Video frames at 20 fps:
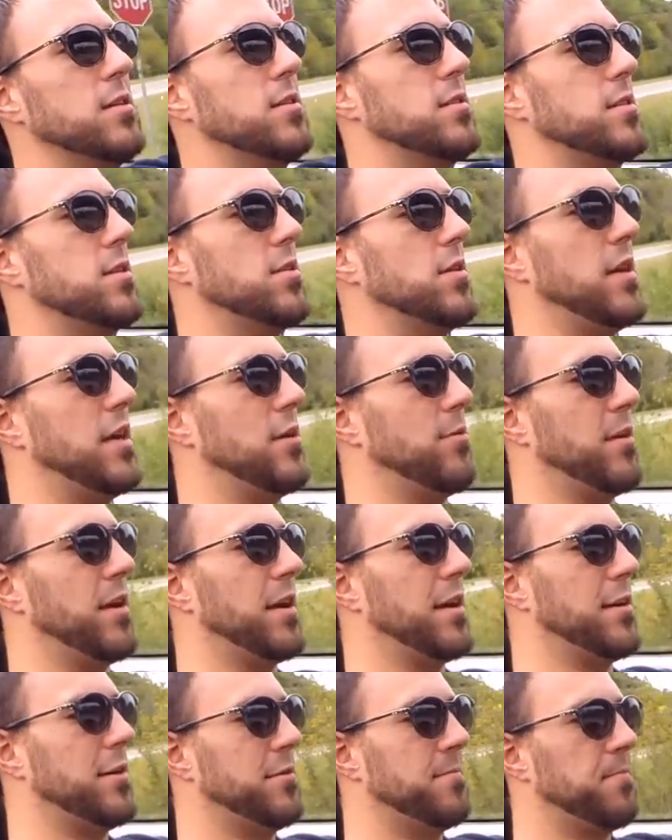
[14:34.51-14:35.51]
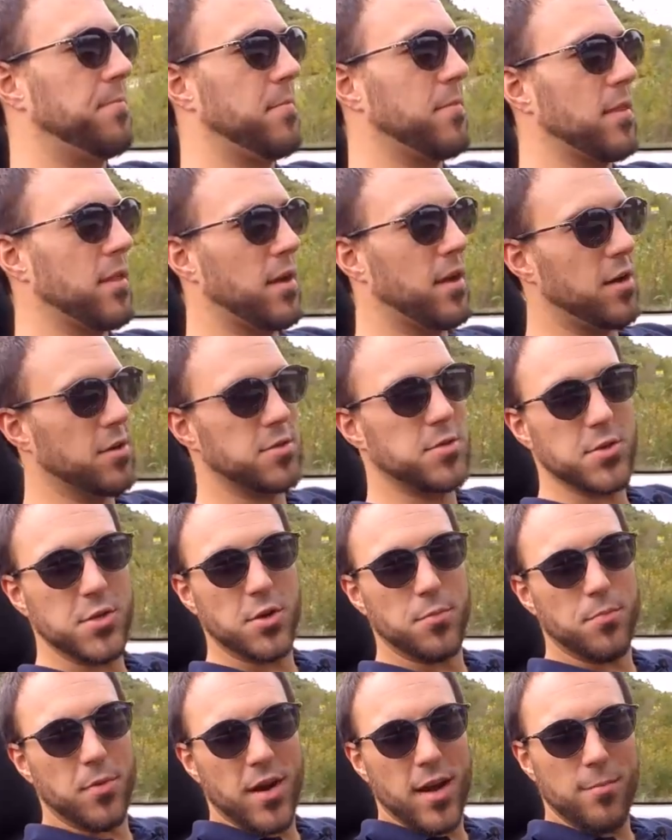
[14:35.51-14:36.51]
So here we go. Also,
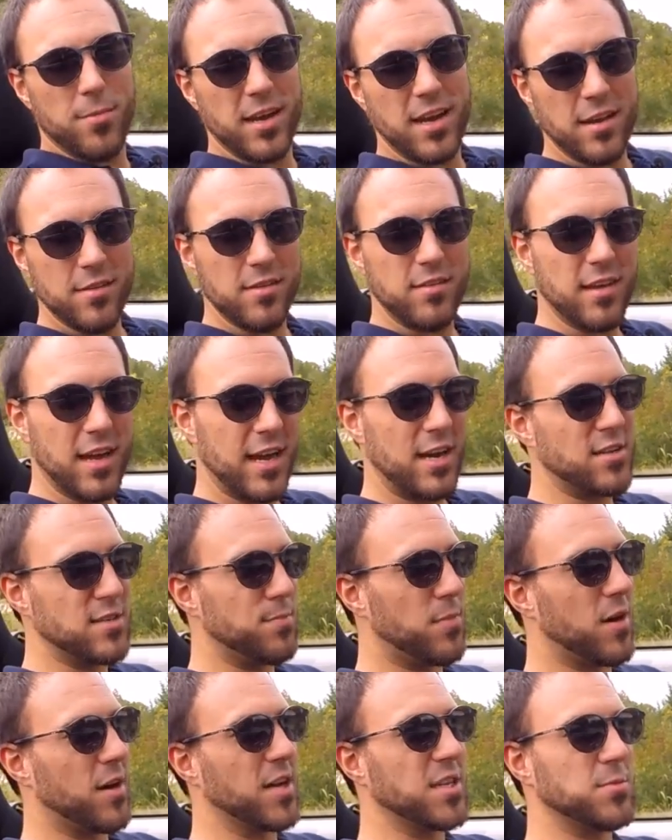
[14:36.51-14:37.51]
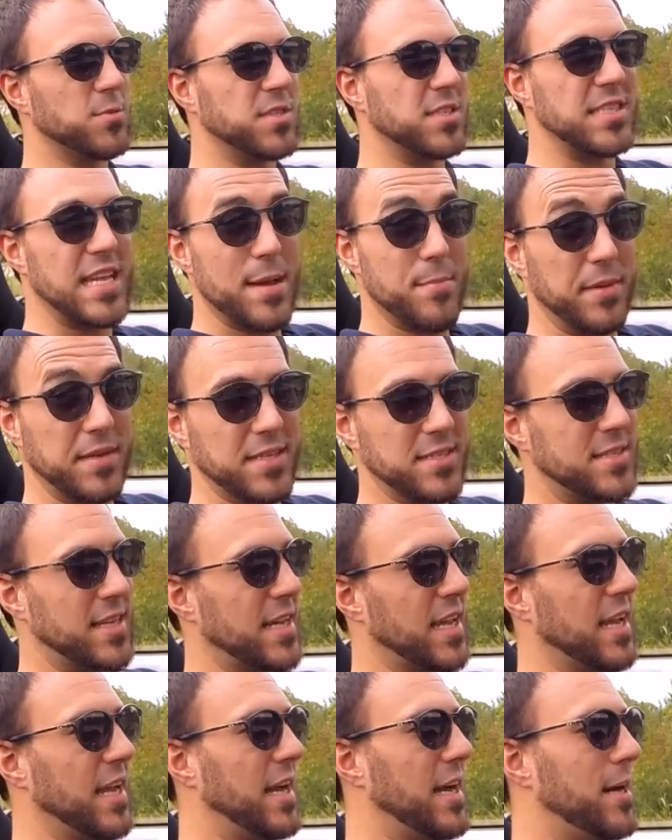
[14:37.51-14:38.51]
you'll probably hear the tires bark as we snap into
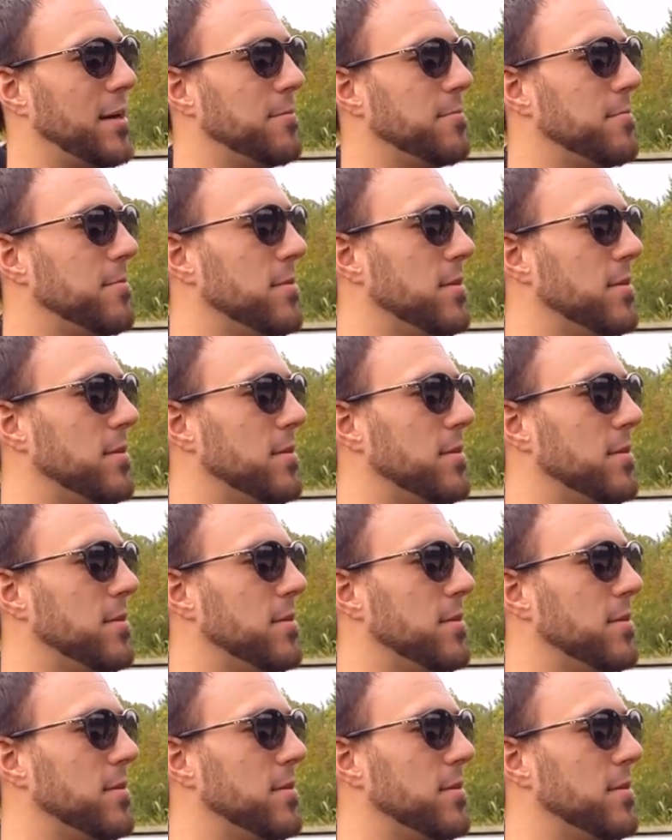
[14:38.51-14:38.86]
2nd gear.